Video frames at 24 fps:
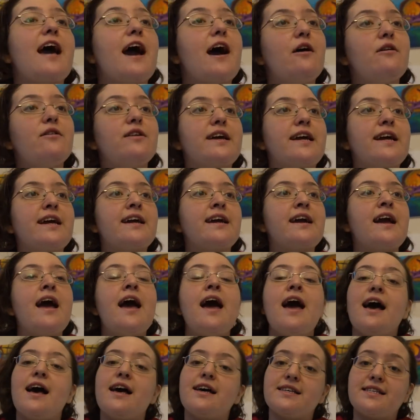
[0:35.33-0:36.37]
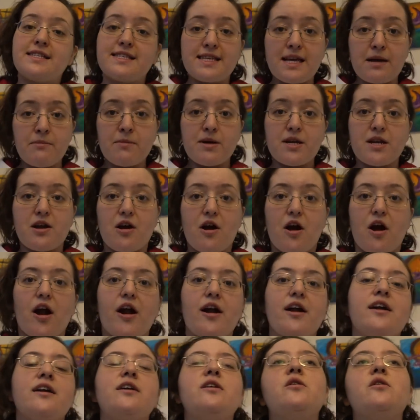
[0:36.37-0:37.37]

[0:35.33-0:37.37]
outing a seminar